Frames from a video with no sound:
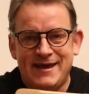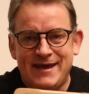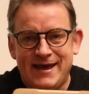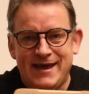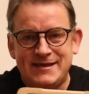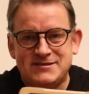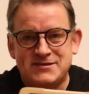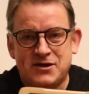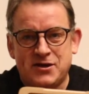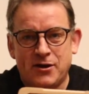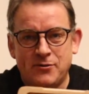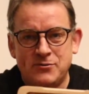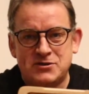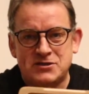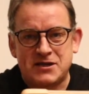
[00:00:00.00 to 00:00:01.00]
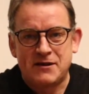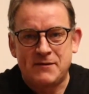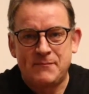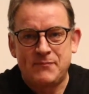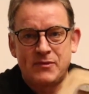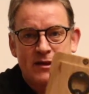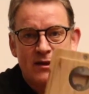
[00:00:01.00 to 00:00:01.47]
it's a
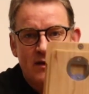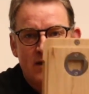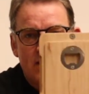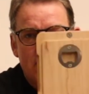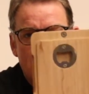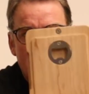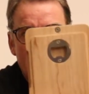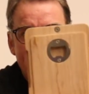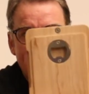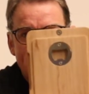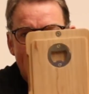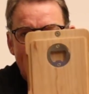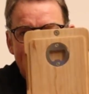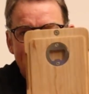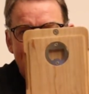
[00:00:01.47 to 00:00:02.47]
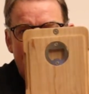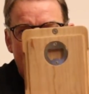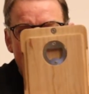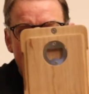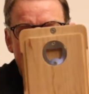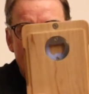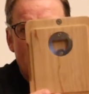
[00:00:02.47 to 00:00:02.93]
coaster with a
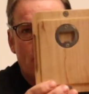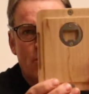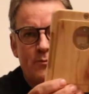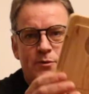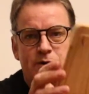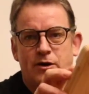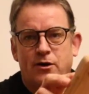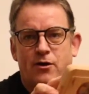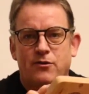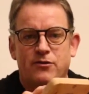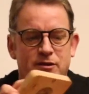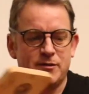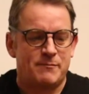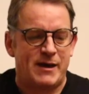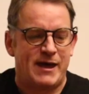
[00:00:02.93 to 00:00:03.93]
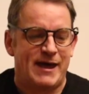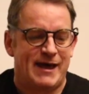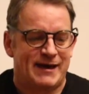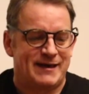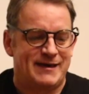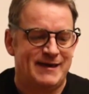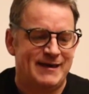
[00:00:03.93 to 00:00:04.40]
bottle opener on the
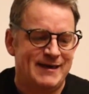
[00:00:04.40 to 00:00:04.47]
back.